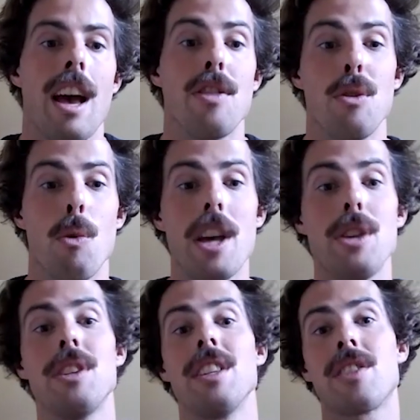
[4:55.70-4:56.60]
And the way
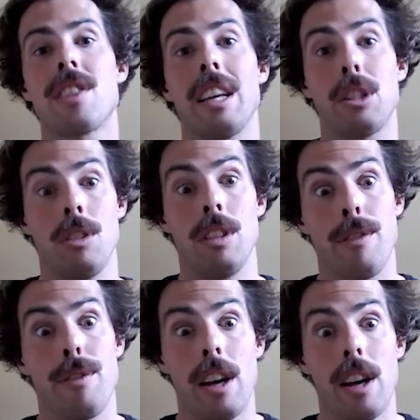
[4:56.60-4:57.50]
you decide to
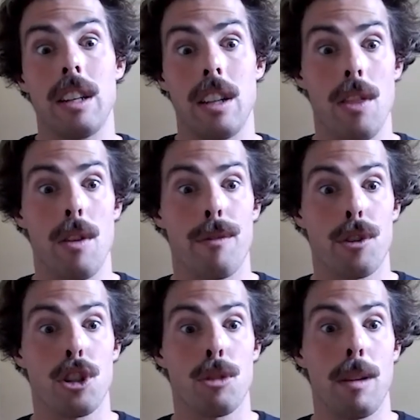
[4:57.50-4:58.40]
define it in the
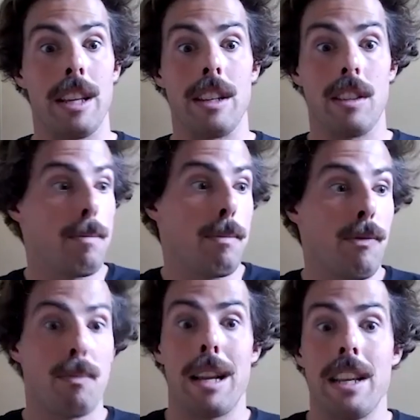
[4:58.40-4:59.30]
first plane,
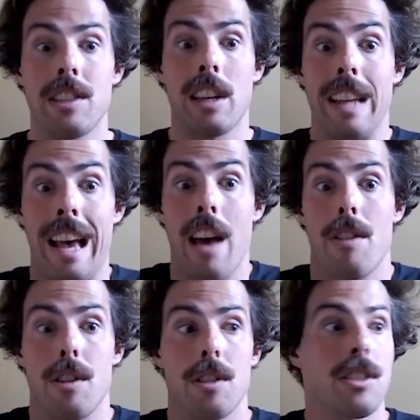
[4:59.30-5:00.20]
place can
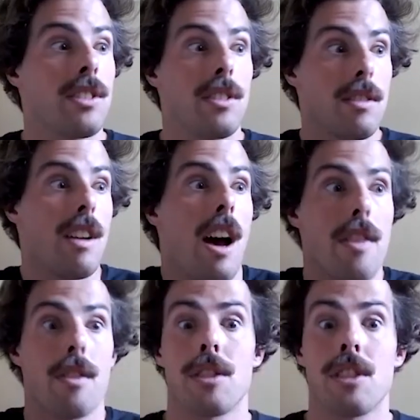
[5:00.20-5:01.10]
either,
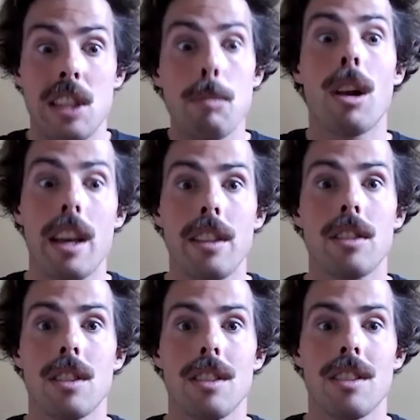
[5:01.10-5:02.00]
either
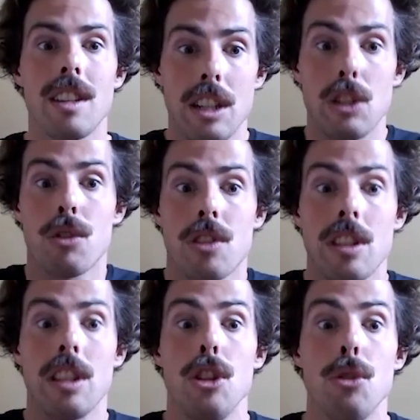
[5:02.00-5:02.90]
stimulate an
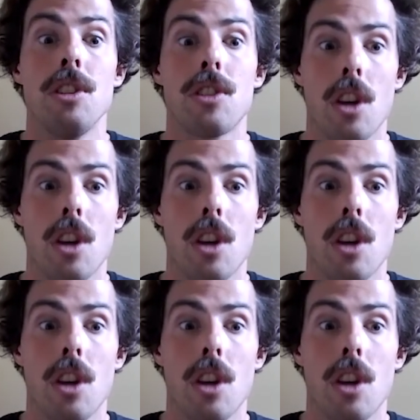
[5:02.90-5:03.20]
interesting and new